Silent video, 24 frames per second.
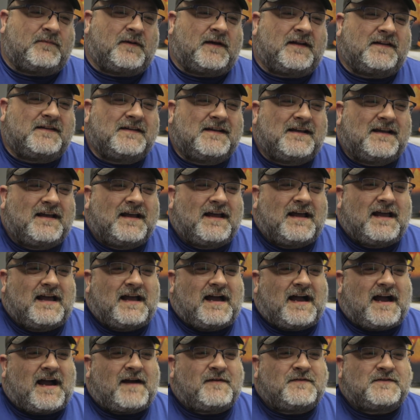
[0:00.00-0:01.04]
But
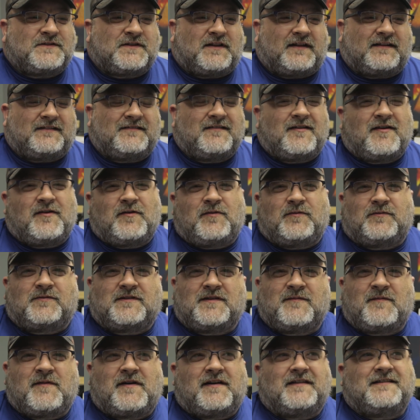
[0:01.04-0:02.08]
I was like, no,
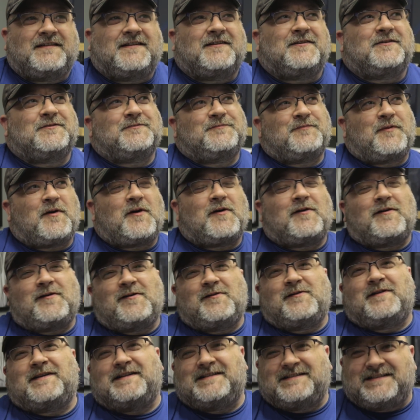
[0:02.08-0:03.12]
come on, Paul
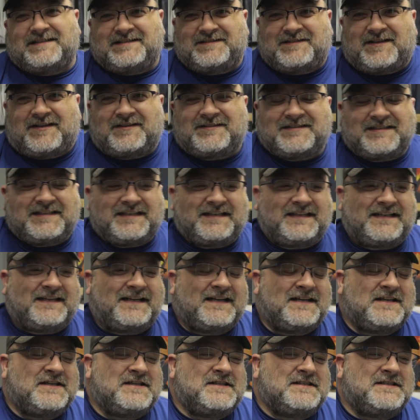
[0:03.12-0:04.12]
Hogan did Dundee.